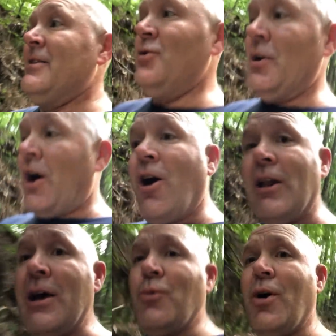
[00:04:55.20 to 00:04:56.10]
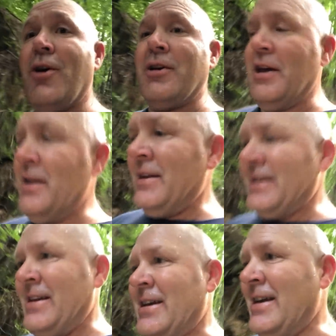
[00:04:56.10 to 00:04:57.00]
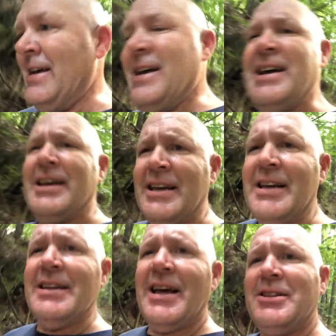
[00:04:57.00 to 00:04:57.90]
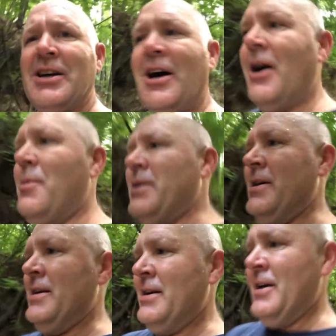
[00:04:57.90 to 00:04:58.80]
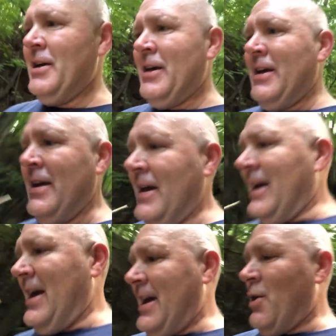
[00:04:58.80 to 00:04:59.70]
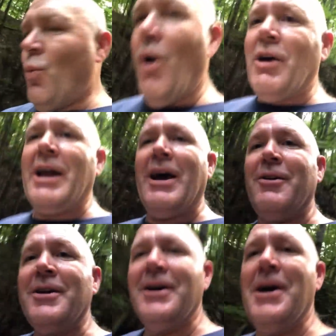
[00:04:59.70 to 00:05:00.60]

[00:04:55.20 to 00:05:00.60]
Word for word: doing all that work, getting that job, and walking out